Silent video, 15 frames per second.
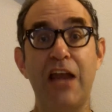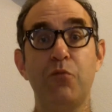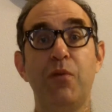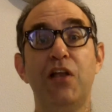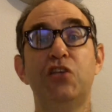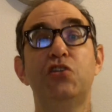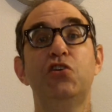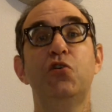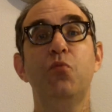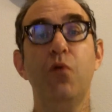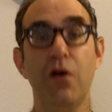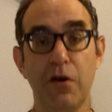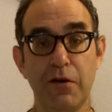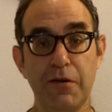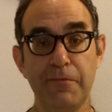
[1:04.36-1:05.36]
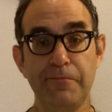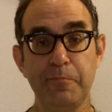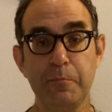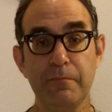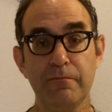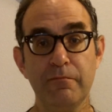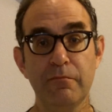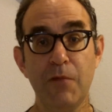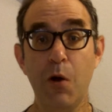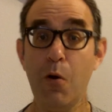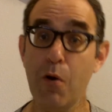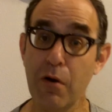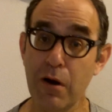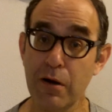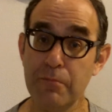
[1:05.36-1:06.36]
at which you work.
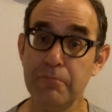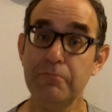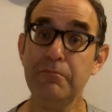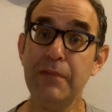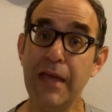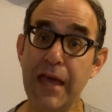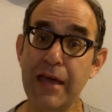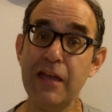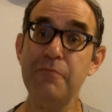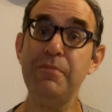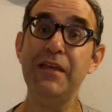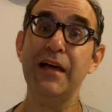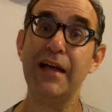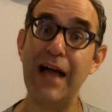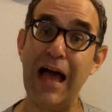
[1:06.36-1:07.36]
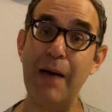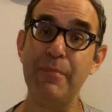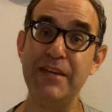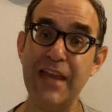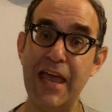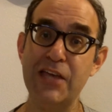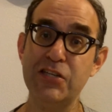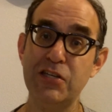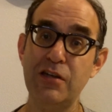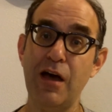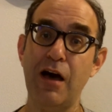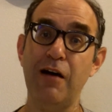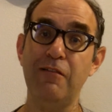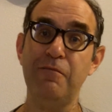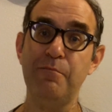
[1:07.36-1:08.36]
Or it could be a combination
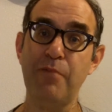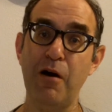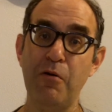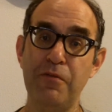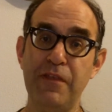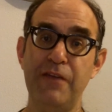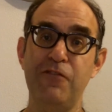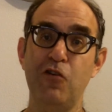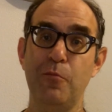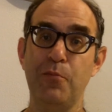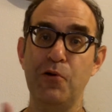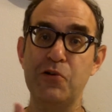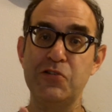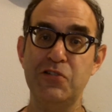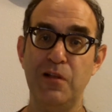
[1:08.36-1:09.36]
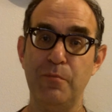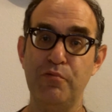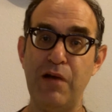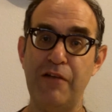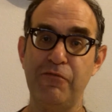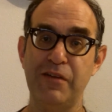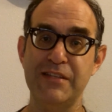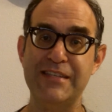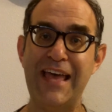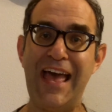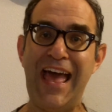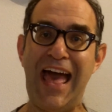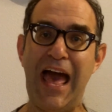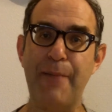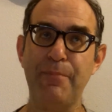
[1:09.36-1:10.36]
of both if your personal
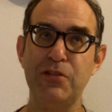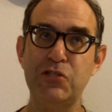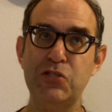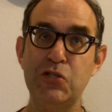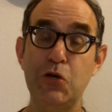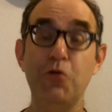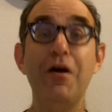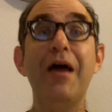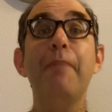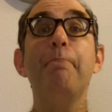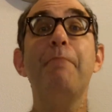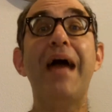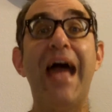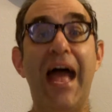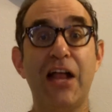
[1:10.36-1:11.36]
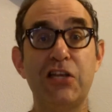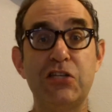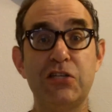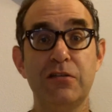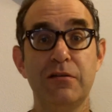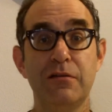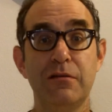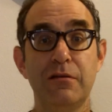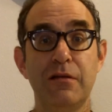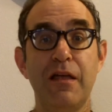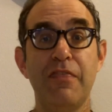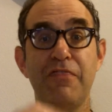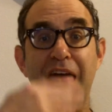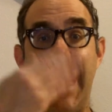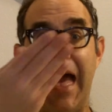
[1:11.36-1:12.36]
preference happens to match
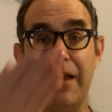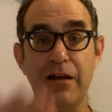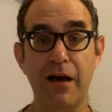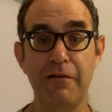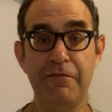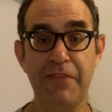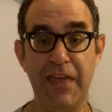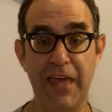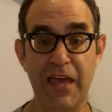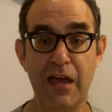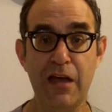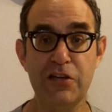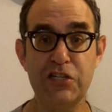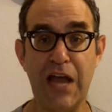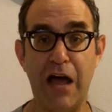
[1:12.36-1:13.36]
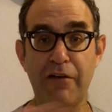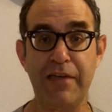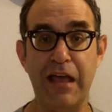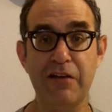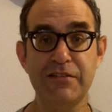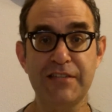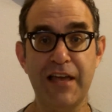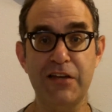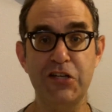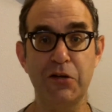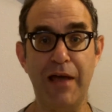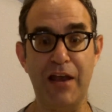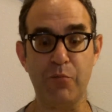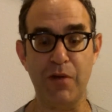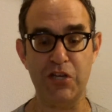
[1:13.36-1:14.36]
that of the child care
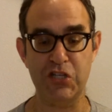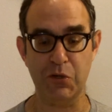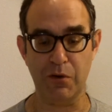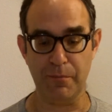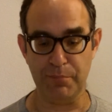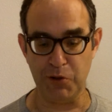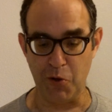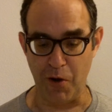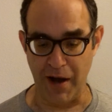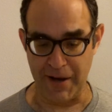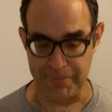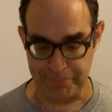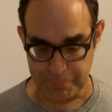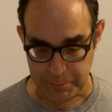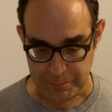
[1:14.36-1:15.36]
center at which you're employed.